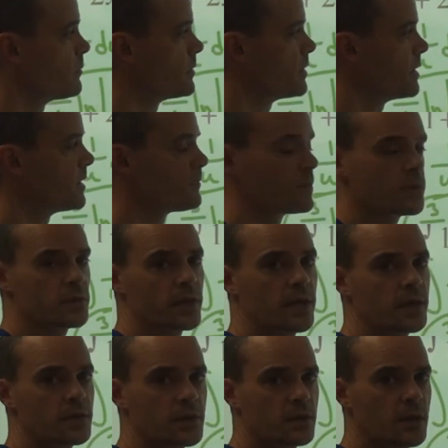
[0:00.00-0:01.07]
with the inverse
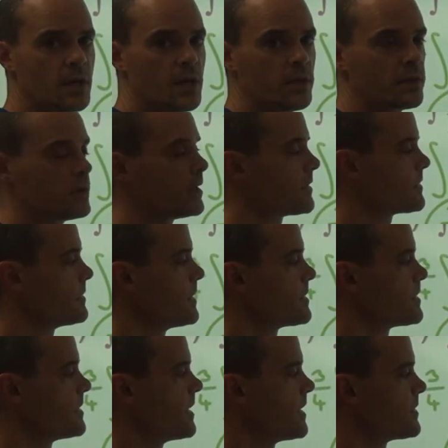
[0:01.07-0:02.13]
tangent. The next
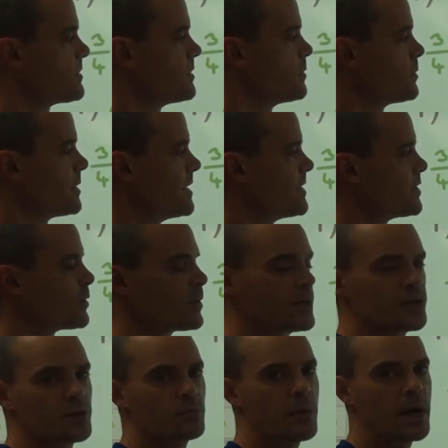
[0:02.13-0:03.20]
lesson has to do with
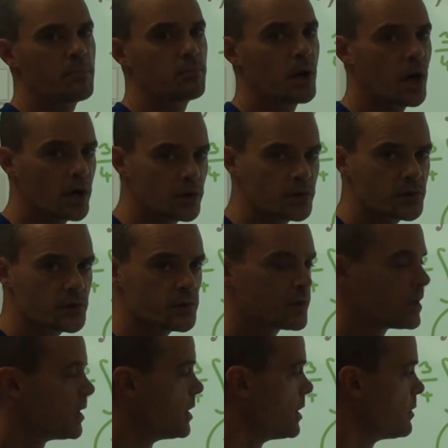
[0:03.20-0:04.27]
integration by parts,
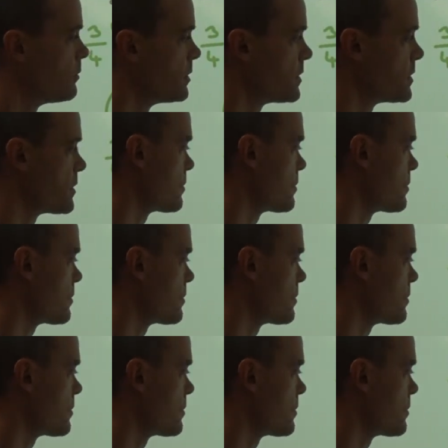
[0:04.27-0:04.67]
which is